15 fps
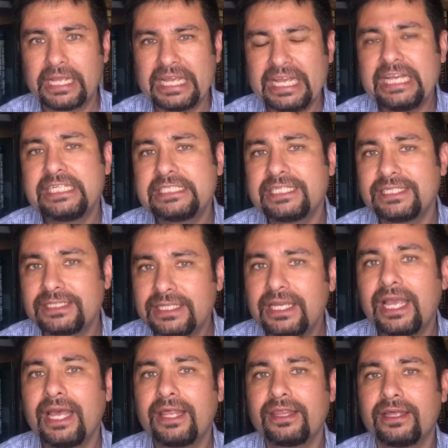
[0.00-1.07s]
Eating
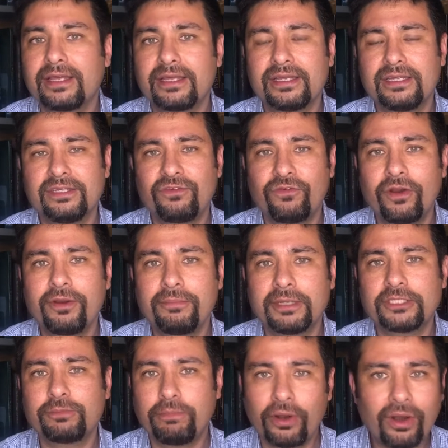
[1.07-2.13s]
together is very
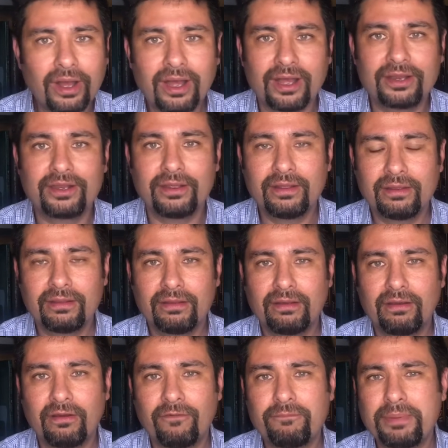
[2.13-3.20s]
much part
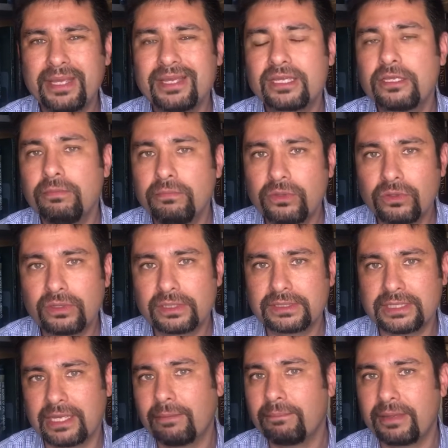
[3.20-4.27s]
of being
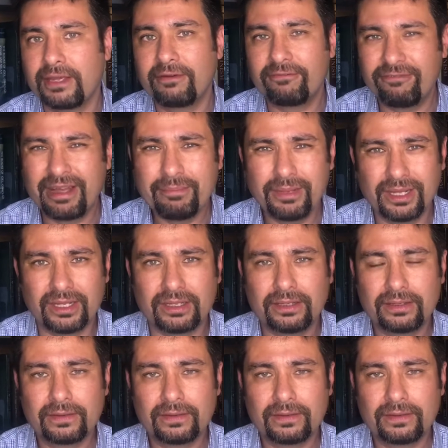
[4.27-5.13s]
community and being family.